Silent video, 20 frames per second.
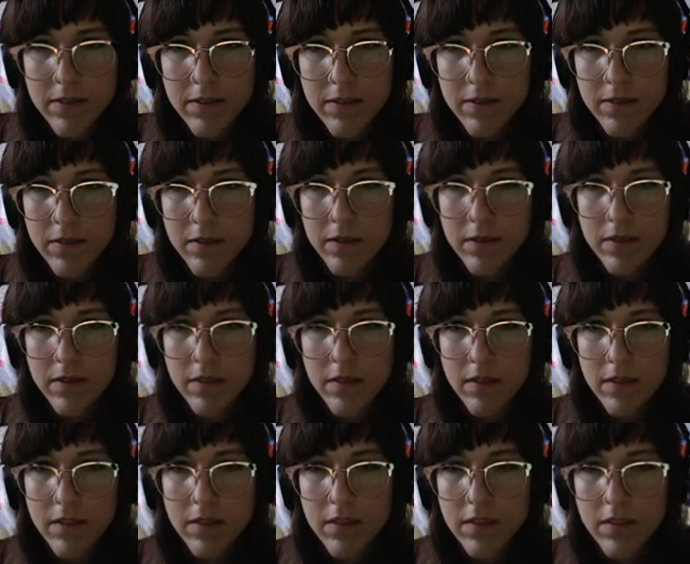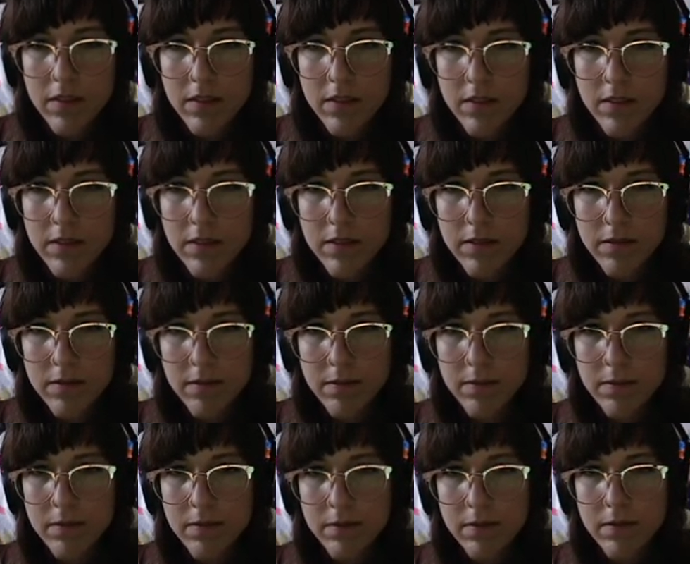
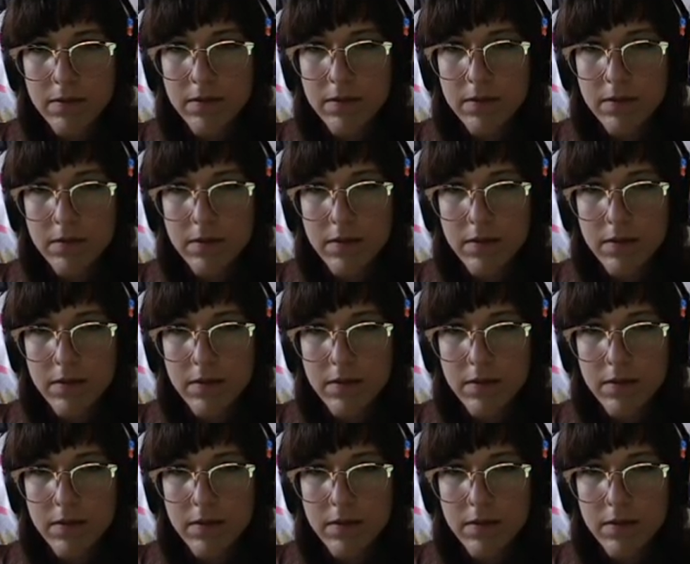(silence)